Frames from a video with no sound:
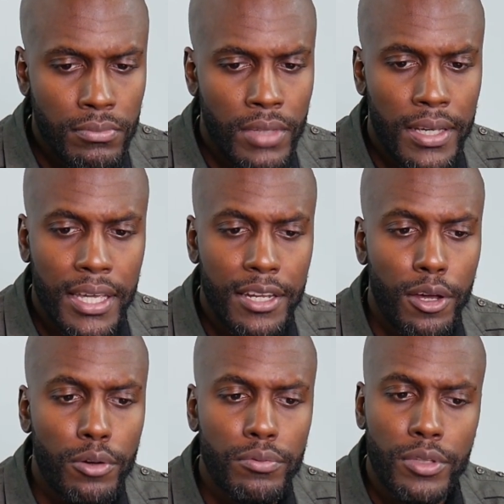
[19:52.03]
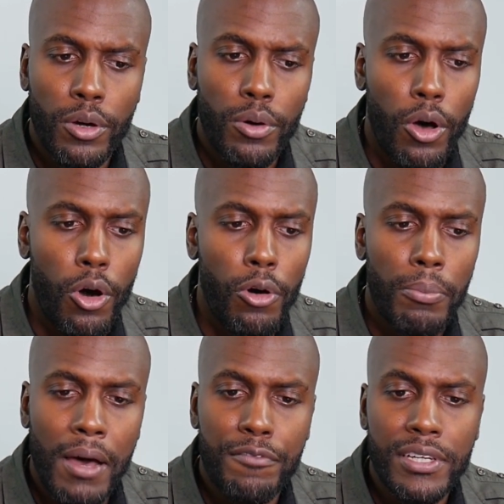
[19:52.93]
again, don't don't hold
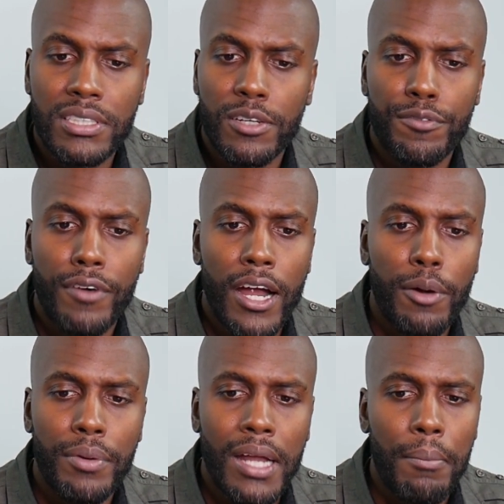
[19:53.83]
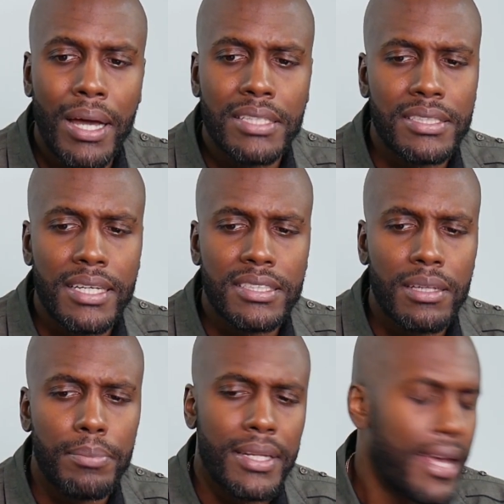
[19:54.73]
my feet to the fire when I might say
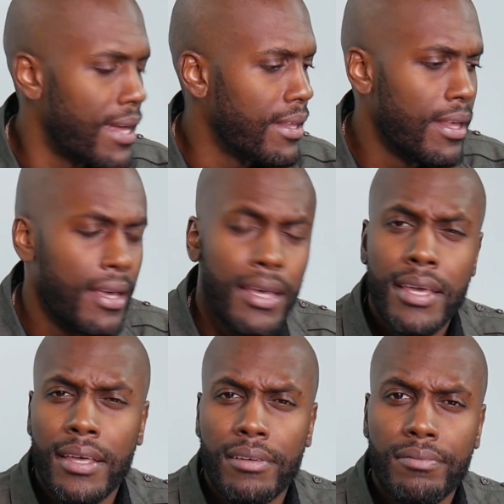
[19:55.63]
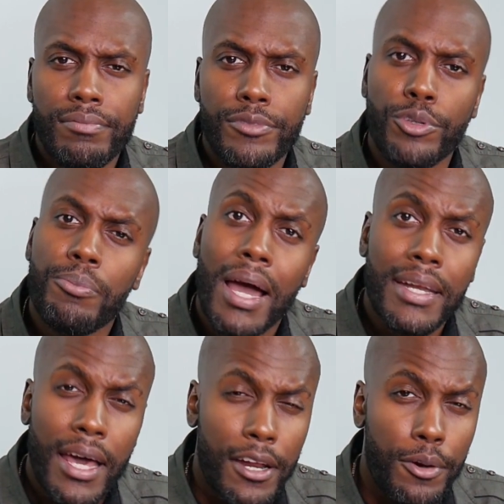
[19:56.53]
something that you might
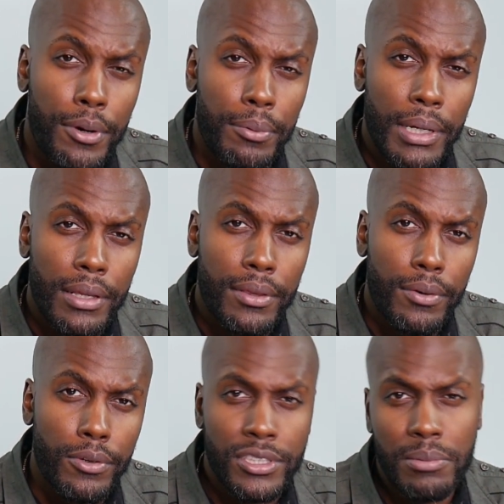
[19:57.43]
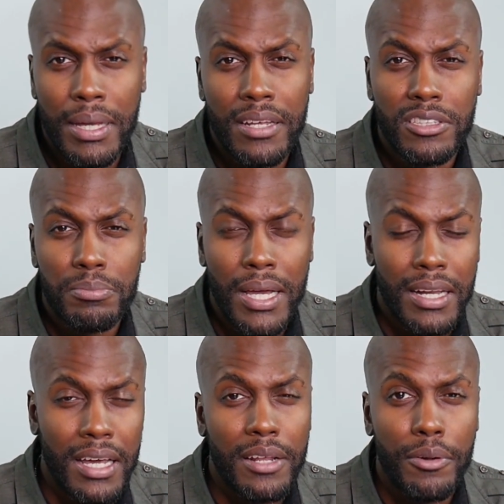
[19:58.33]
not agree with, or somebody else might
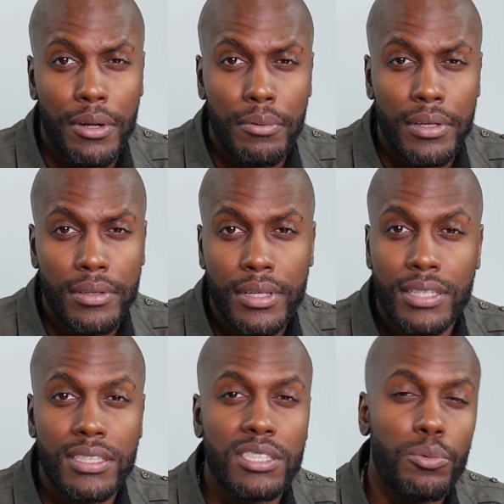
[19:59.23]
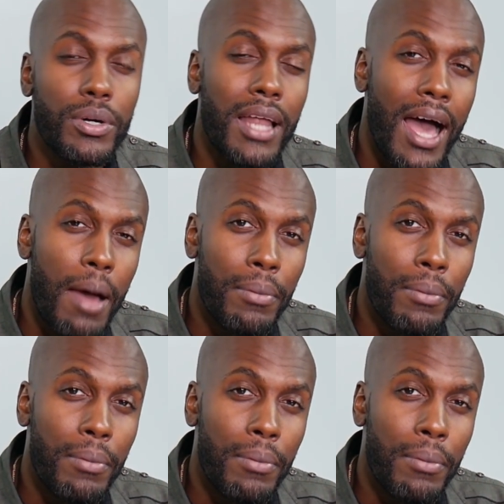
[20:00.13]
not agree with because it's what I